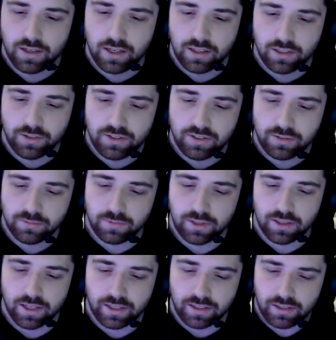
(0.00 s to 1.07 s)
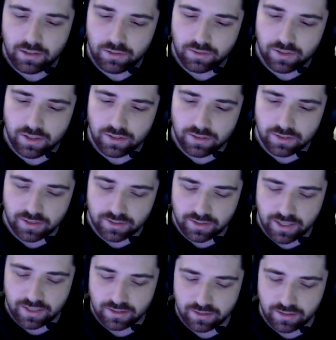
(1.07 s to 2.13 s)
And the reason we like to use these is because it
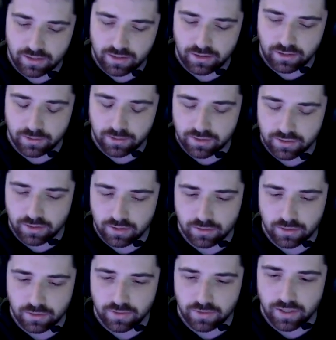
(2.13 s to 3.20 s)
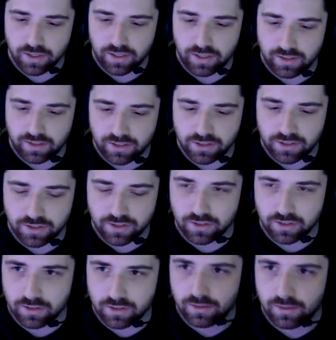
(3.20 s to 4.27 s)
has a diluent, so it's very easy just
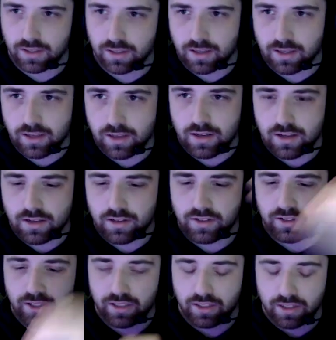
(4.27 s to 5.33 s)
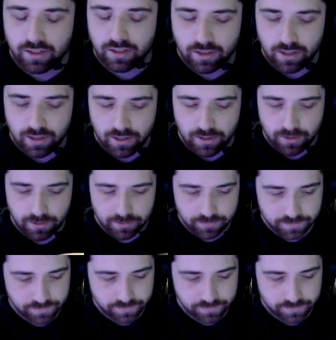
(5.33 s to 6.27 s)
to stick your